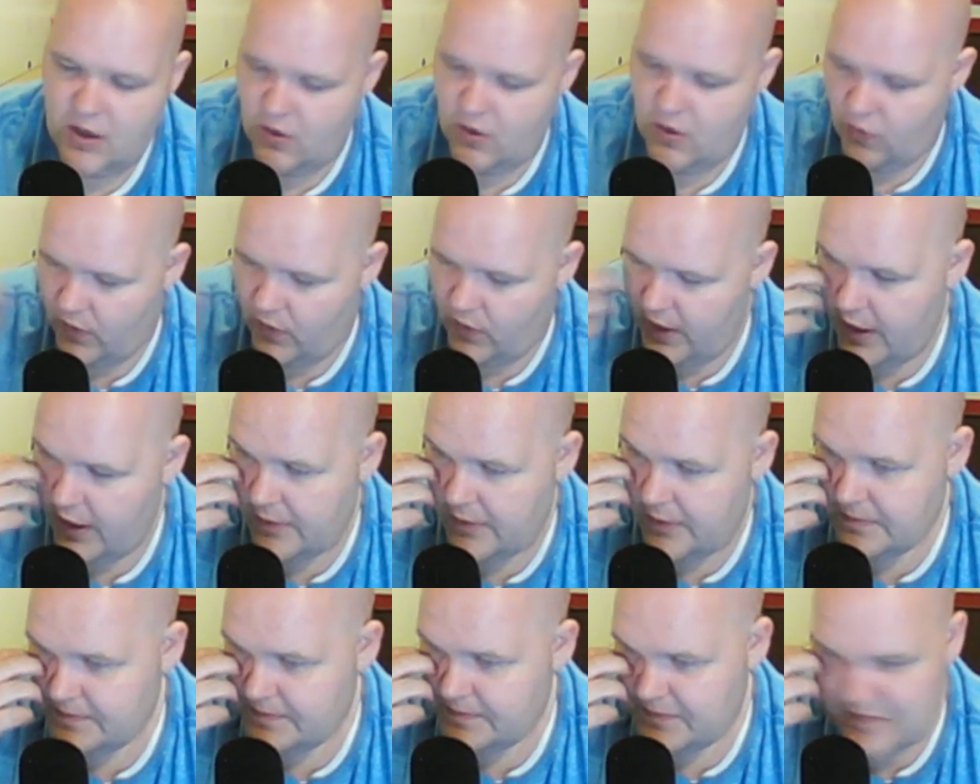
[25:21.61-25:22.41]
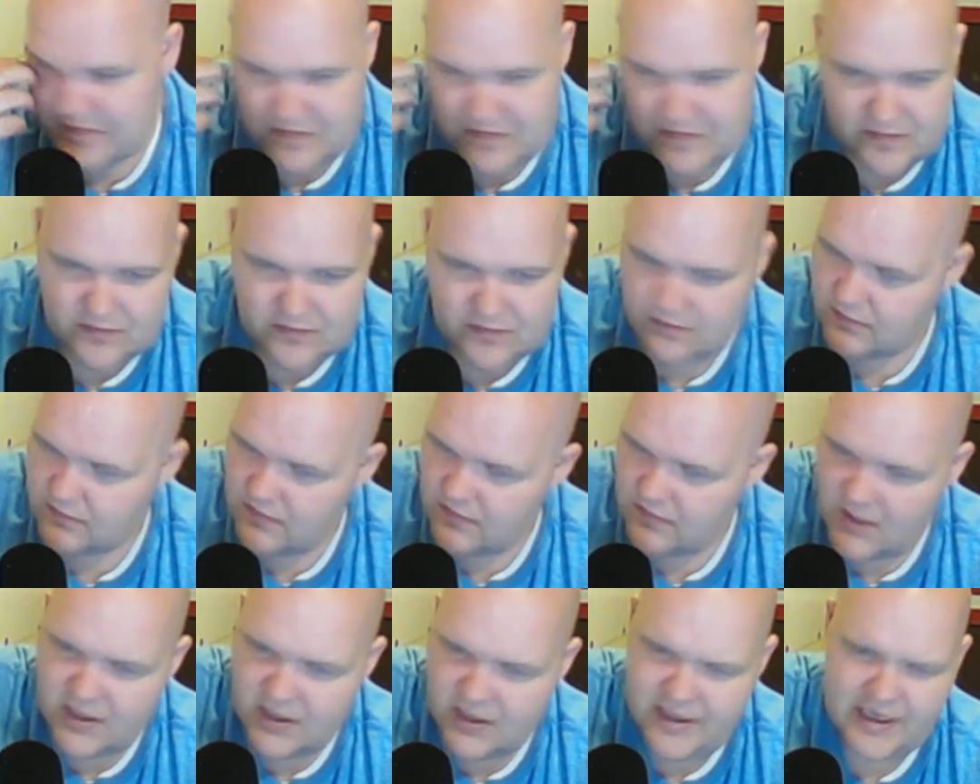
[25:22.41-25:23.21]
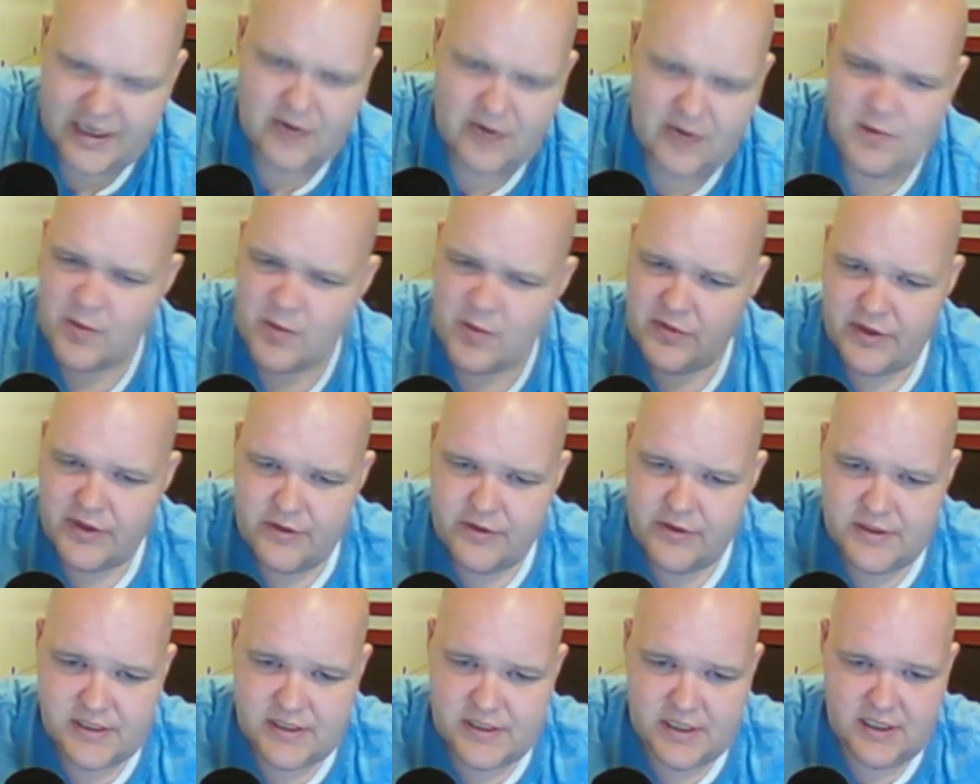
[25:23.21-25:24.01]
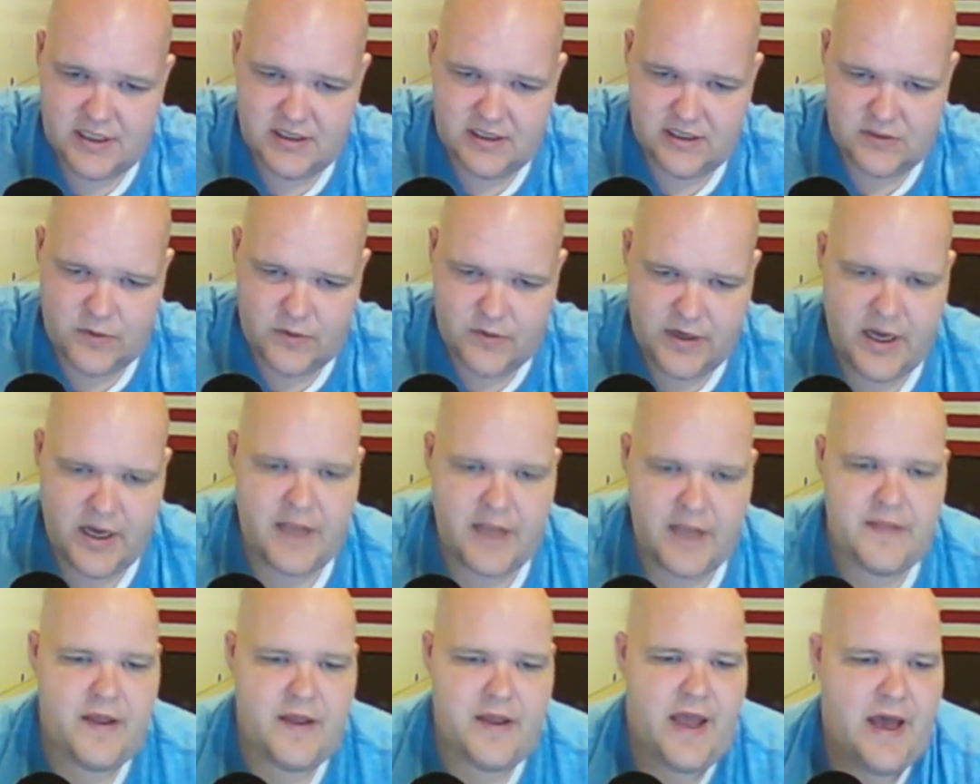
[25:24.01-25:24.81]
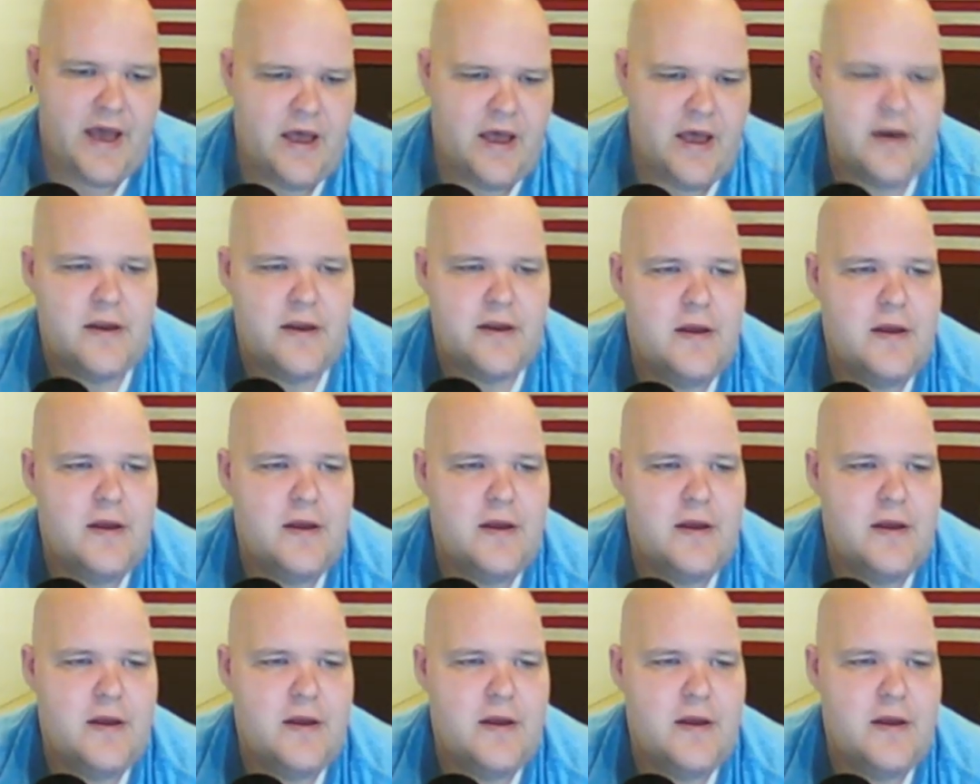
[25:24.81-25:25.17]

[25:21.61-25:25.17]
Well, like I remember there was this one night they had